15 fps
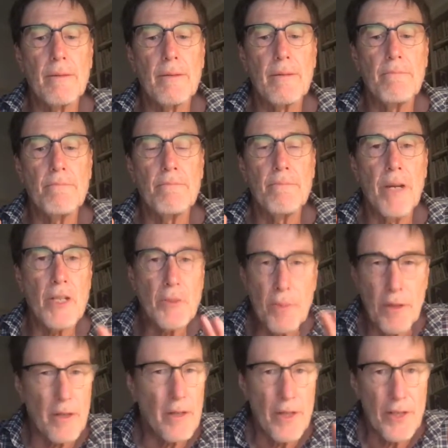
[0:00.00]

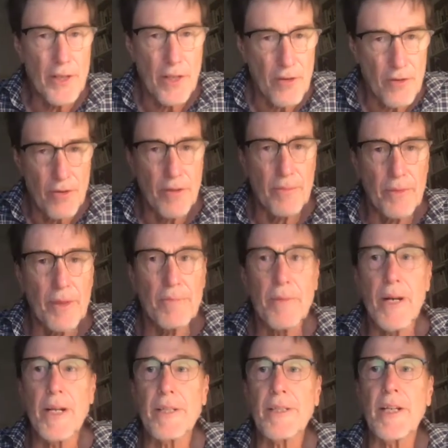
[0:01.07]
mesmerizing trip that
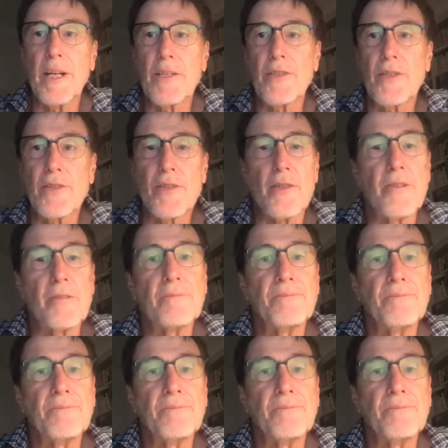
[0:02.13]
Mark takes us on.